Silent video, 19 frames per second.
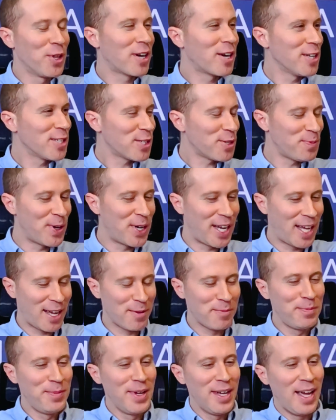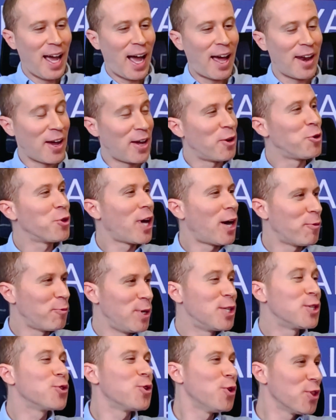I know the customer name, and I know
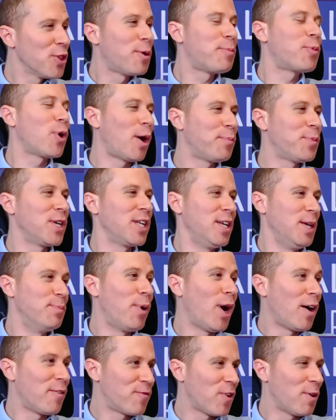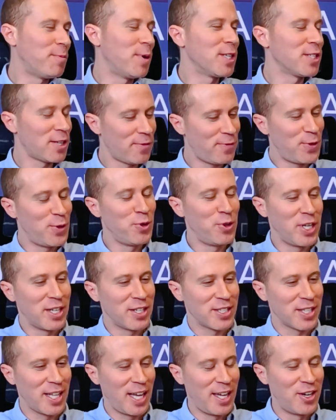that we sold the property he bought from us a few
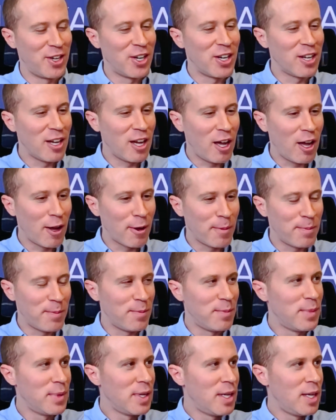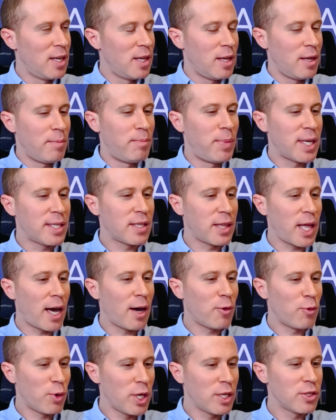years later. But
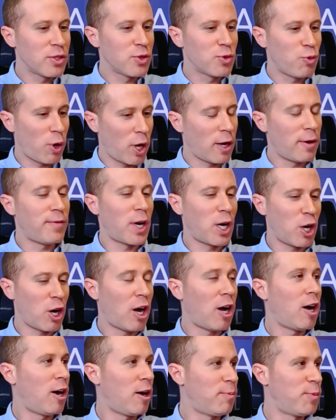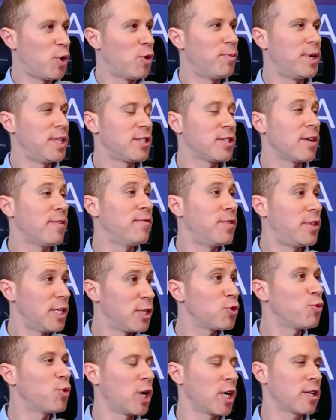that was one of our aha moments
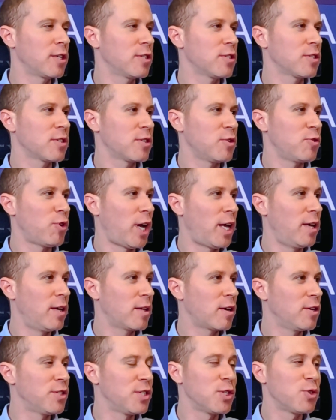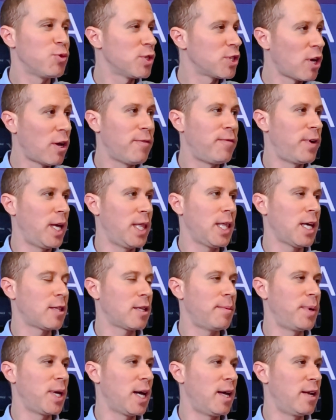of this works, right? Because this was all
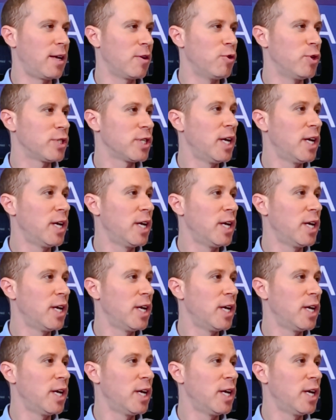faith at the beginning.